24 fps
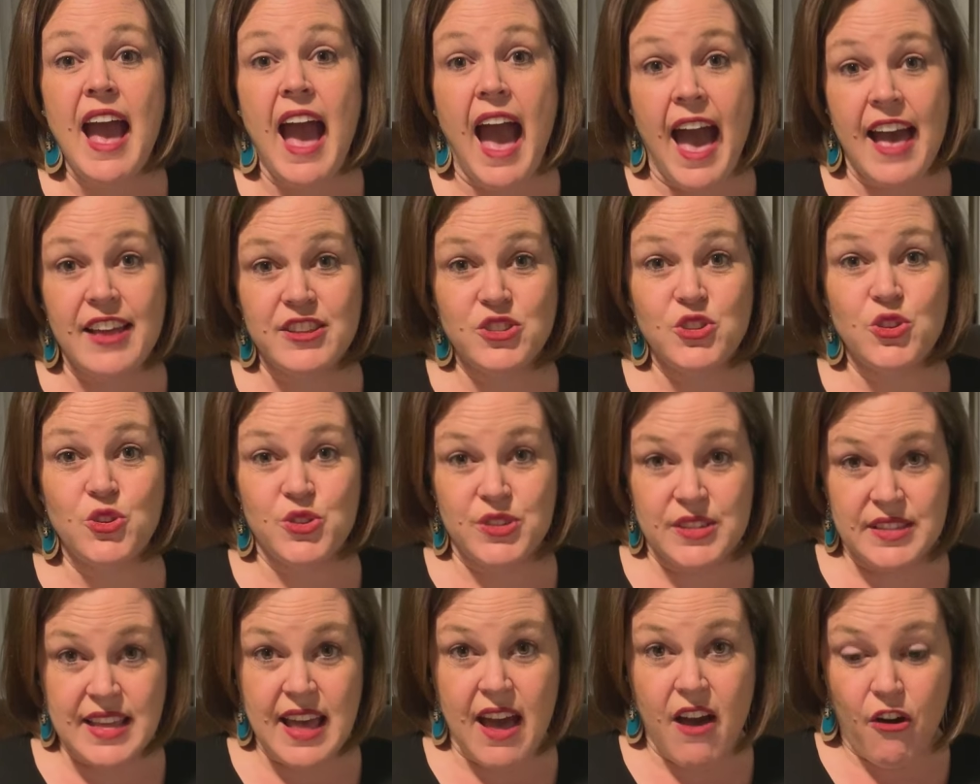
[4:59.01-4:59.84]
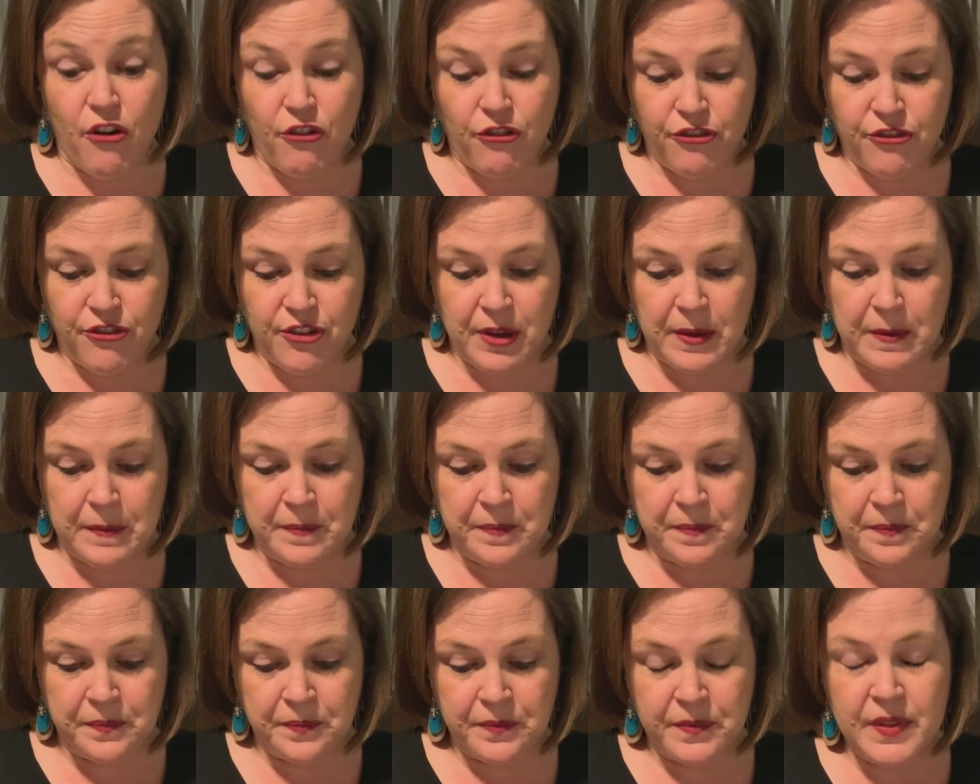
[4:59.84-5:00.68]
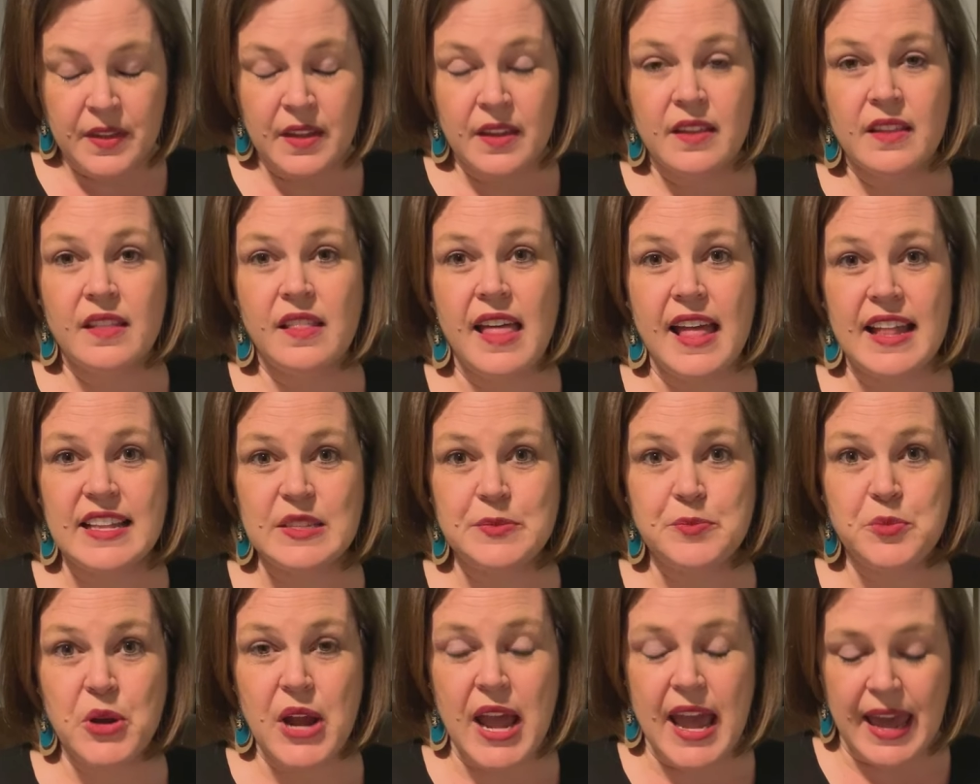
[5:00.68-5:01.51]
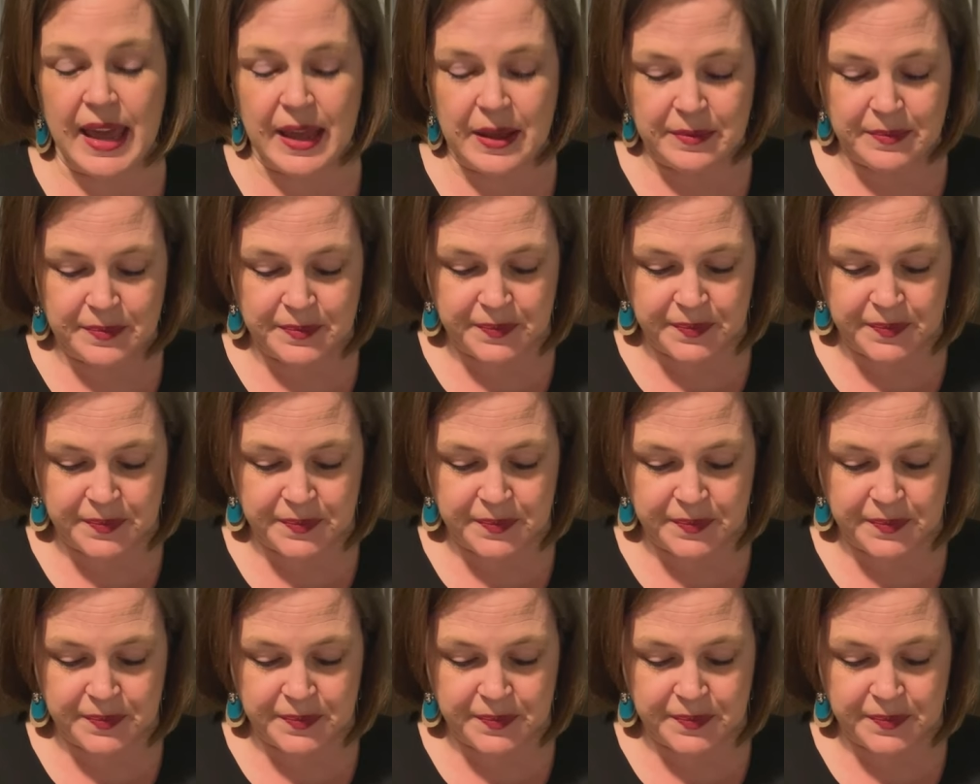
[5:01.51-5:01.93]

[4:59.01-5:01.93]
as yourself. Let's pray.